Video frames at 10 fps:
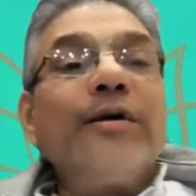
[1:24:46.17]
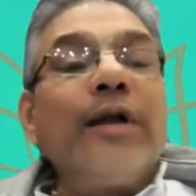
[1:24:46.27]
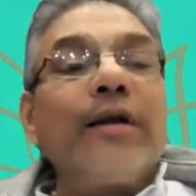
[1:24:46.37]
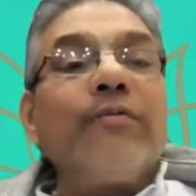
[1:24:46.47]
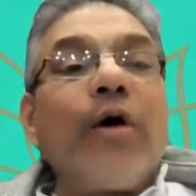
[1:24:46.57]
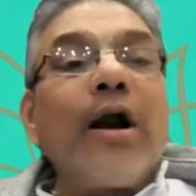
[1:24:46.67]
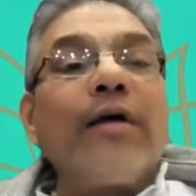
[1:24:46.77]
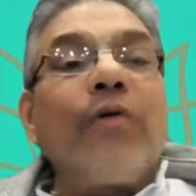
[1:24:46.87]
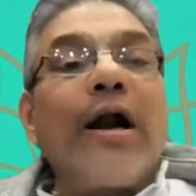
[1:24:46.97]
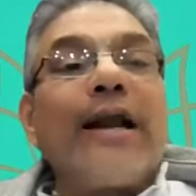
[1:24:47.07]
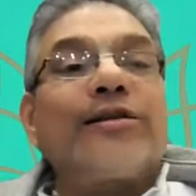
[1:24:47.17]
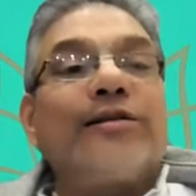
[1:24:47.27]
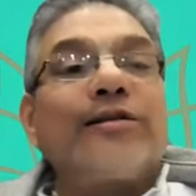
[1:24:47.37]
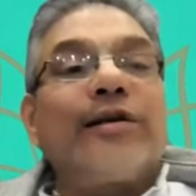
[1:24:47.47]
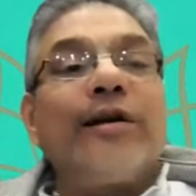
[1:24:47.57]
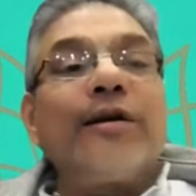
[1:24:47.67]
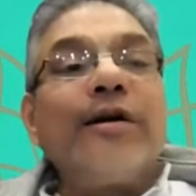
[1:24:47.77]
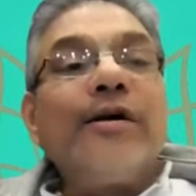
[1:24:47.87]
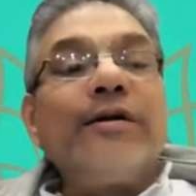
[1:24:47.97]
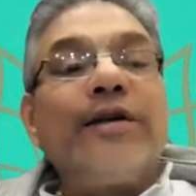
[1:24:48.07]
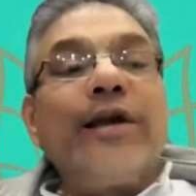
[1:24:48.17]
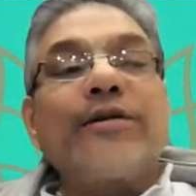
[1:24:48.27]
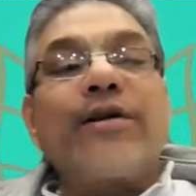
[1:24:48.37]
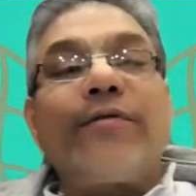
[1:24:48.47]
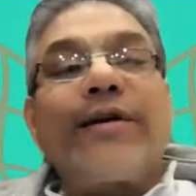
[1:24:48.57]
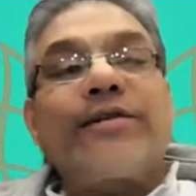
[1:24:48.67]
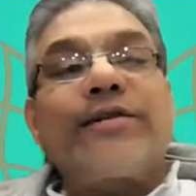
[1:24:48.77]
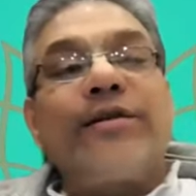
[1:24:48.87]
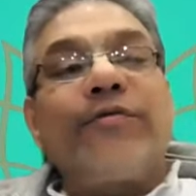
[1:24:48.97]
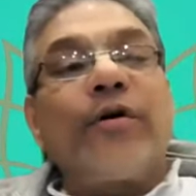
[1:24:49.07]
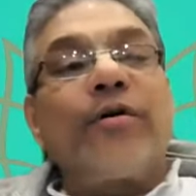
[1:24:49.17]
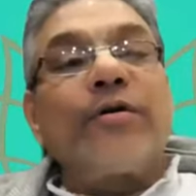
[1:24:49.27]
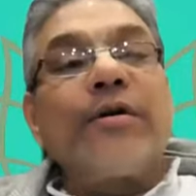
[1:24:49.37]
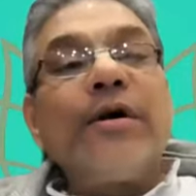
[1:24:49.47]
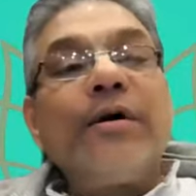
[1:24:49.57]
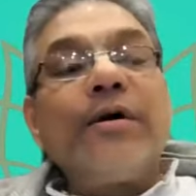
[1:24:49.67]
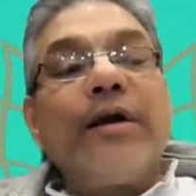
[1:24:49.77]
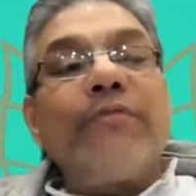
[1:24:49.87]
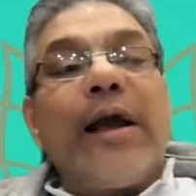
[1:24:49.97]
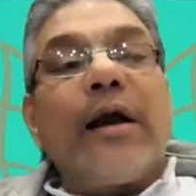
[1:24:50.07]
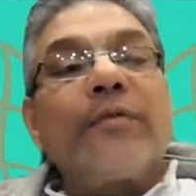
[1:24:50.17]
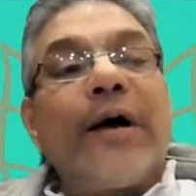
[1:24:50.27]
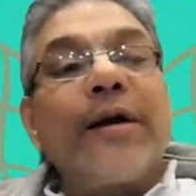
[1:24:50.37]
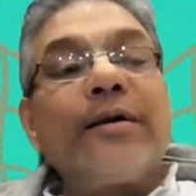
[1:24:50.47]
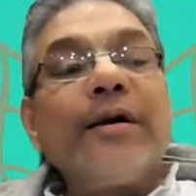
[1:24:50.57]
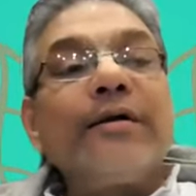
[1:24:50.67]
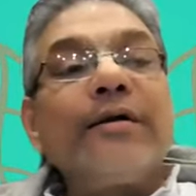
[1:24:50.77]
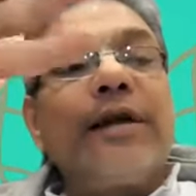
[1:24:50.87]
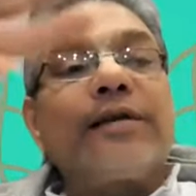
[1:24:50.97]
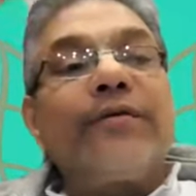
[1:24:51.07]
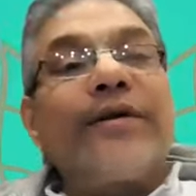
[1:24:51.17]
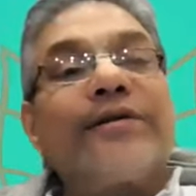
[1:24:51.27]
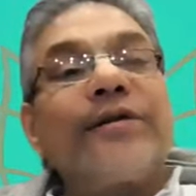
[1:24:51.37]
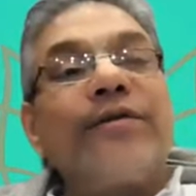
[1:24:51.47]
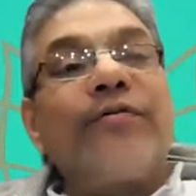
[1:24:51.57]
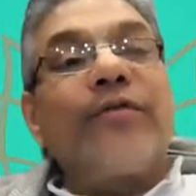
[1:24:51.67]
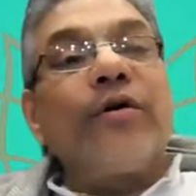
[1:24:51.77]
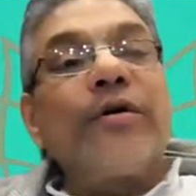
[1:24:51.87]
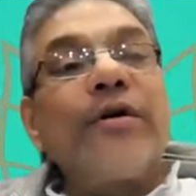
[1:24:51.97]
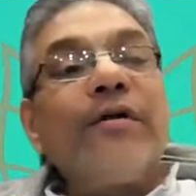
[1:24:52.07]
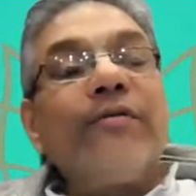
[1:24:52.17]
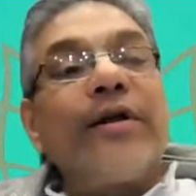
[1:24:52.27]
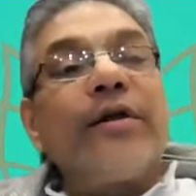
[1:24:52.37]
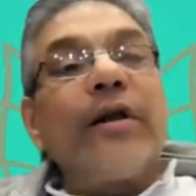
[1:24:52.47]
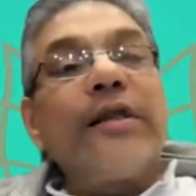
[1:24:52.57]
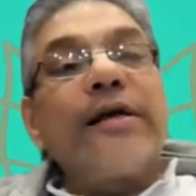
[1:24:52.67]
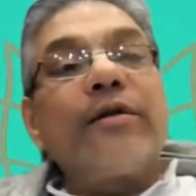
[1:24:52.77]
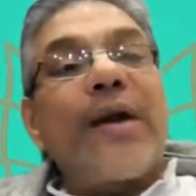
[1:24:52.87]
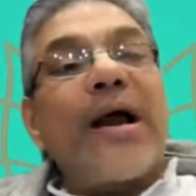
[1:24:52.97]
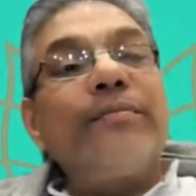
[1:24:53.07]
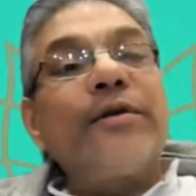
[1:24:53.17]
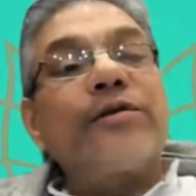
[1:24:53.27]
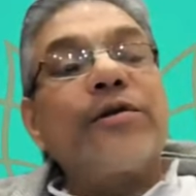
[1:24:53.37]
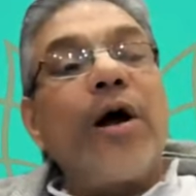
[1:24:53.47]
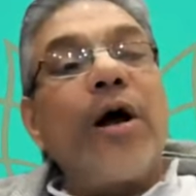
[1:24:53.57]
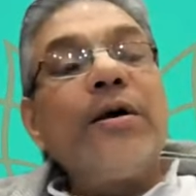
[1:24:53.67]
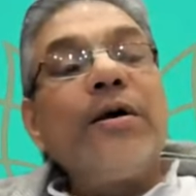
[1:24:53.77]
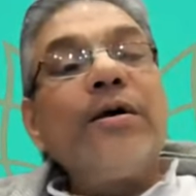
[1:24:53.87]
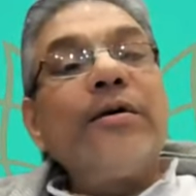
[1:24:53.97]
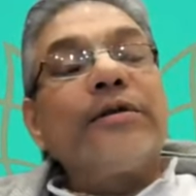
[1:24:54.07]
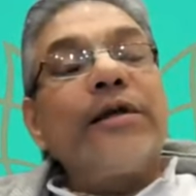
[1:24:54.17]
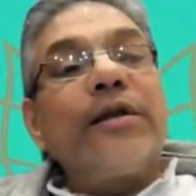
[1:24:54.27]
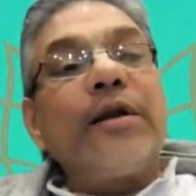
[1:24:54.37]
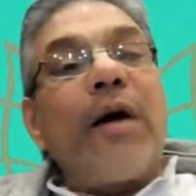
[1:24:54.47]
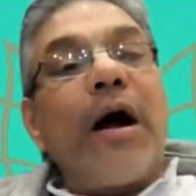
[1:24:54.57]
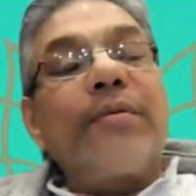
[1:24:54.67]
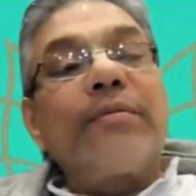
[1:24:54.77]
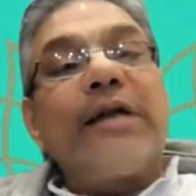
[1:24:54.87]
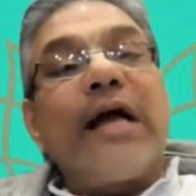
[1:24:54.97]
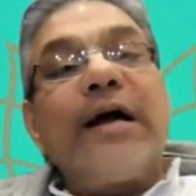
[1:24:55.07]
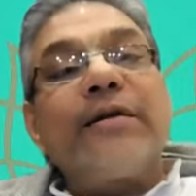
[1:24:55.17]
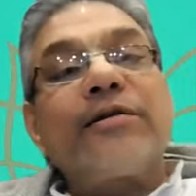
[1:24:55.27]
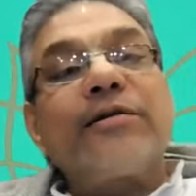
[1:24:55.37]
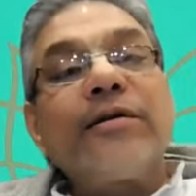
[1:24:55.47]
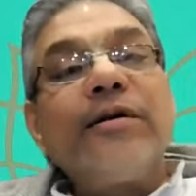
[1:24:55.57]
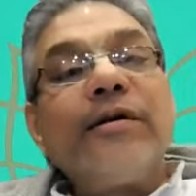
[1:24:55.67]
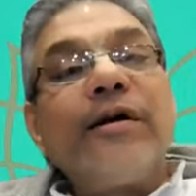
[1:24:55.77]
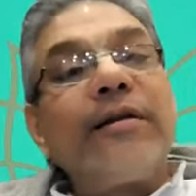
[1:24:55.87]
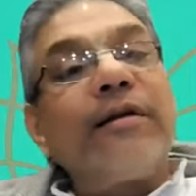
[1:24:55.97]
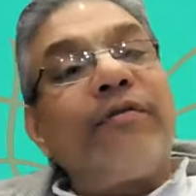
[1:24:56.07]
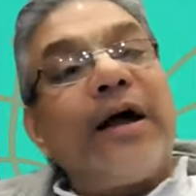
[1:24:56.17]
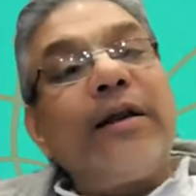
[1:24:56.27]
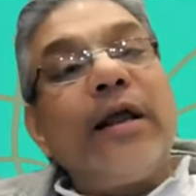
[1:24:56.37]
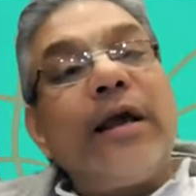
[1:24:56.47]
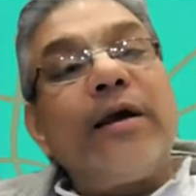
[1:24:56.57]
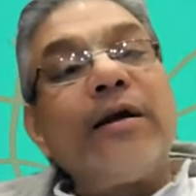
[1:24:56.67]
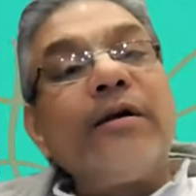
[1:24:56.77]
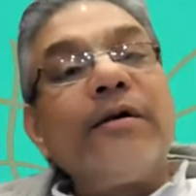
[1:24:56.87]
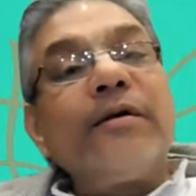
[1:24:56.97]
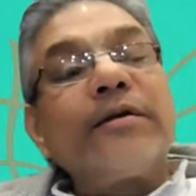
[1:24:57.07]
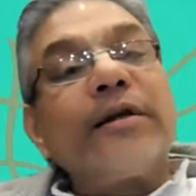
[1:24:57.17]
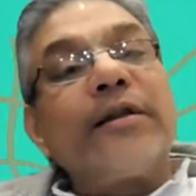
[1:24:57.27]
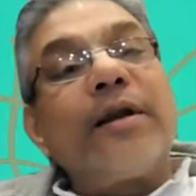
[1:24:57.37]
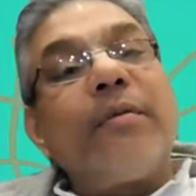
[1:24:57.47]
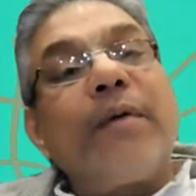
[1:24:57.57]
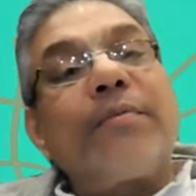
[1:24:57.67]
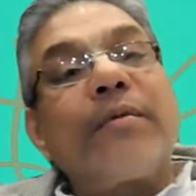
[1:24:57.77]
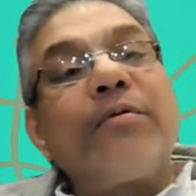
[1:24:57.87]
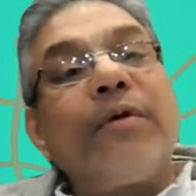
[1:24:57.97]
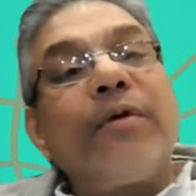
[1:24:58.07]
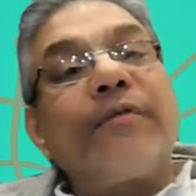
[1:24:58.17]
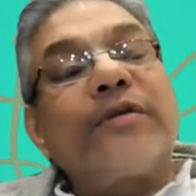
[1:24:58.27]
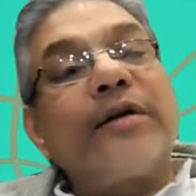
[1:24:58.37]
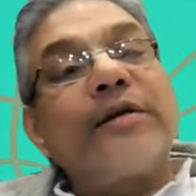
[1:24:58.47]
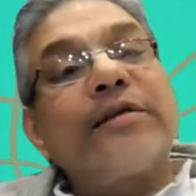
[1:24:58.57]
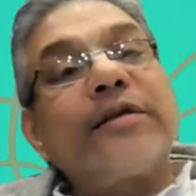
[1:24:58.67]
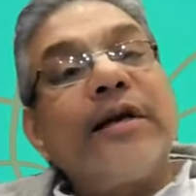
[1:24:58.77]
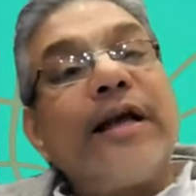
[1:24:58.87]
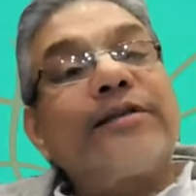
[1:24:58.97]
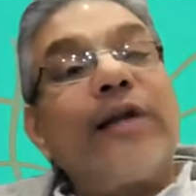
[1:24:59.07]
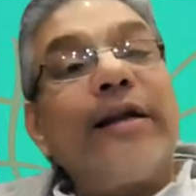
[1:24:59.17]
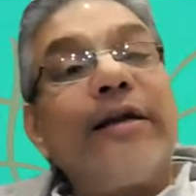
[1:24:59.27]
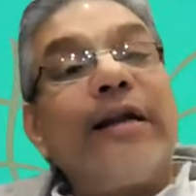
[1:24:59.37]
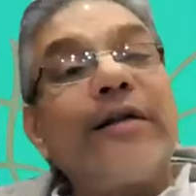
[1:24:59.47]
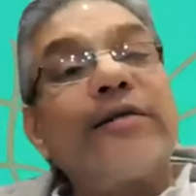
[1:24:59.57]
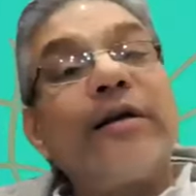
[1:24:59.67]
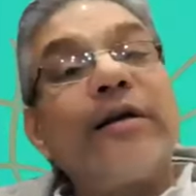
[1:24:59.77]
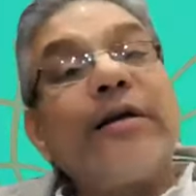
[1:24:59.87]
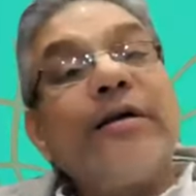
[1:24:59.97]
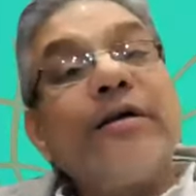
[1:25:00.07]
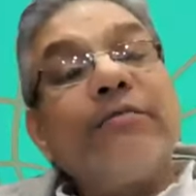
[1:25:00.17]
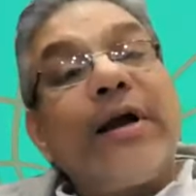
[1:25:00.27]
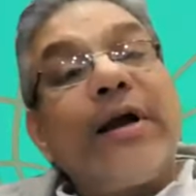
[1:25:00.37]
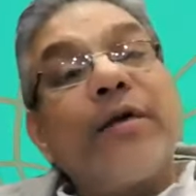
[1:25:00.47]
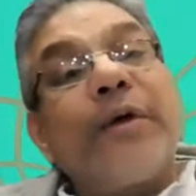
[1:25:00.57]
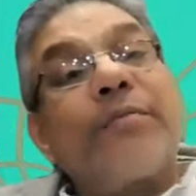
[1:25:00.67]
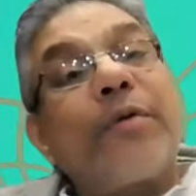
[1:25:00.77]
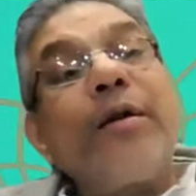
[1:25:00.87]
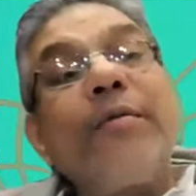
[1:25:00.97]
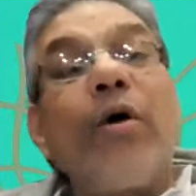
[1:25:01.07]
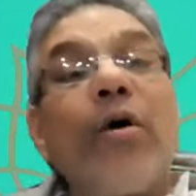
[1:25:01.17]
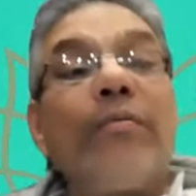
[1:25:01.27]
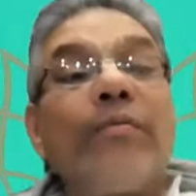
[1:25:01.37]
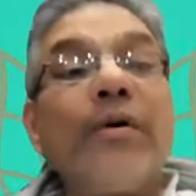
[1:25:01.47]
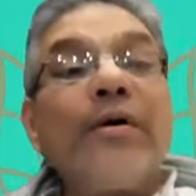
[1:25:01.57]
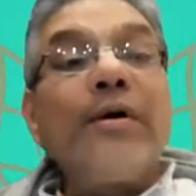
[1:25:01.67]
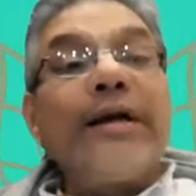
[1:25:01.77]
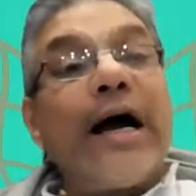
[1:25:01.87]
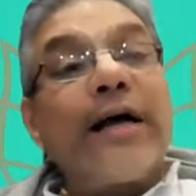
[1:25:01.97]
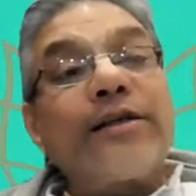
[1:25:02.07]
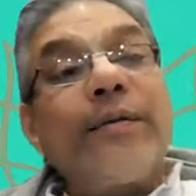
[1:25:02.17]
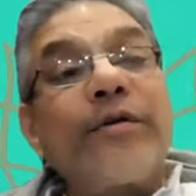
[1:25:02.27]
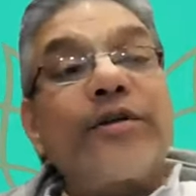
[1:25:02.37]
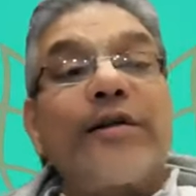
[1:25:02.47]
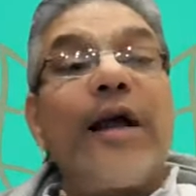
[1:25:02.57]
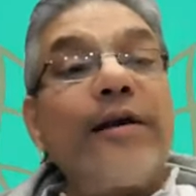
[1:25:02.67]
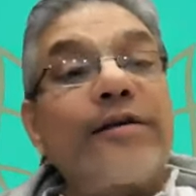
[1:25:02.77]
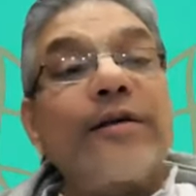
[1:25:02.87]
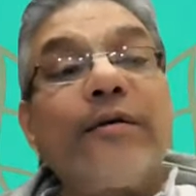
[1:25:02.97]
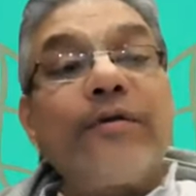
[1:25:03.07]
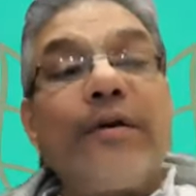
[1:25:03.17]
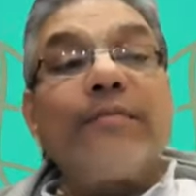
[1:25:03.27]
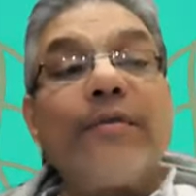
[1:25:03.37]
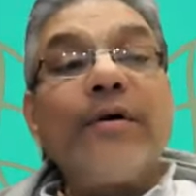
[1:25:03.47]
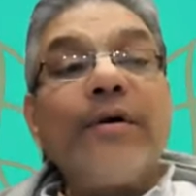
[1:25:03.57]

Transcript: Let what, a, what ecstasy. Tears of ecstasy flowed in Venkat Bhatt. Tears of ecstasy flowed when all the other Brahmins saw Chaitanya Mahaprabhu dance. And then finally, Chaitanya Mahaprabhu, after his ecstatic dancing, Venkat Bhatt brought him home. He asked him to stay, he served him.